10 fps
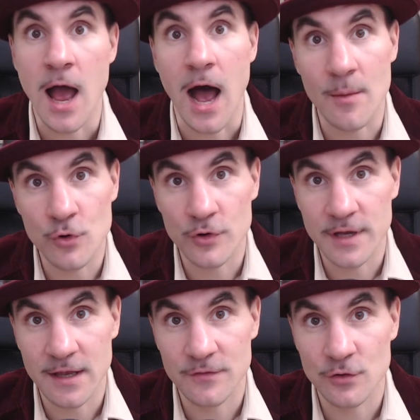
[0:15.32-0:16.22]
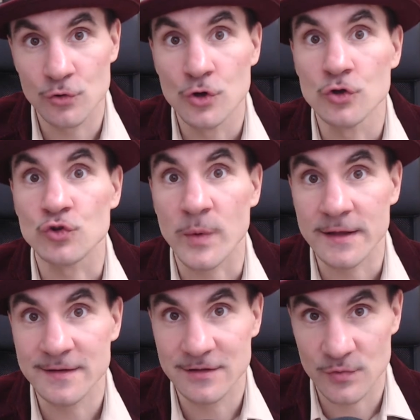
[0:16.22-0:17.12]
I'm gonna give you
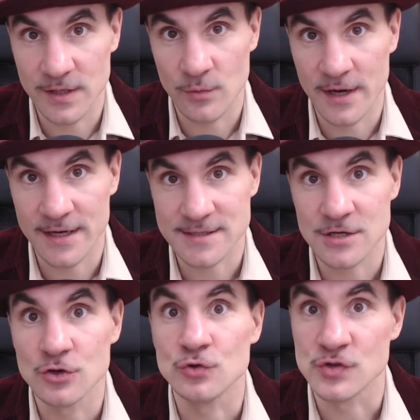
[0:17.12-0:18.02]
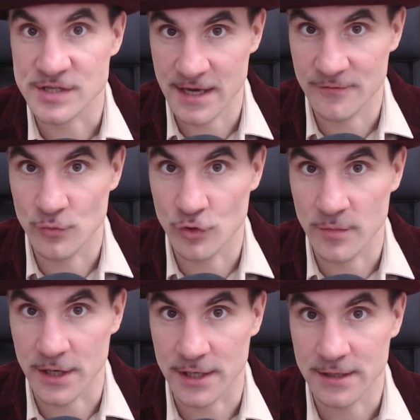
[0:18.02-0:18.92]
23 ways to save more
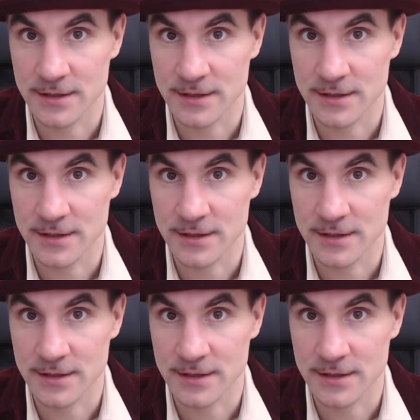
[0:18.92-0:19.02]
money.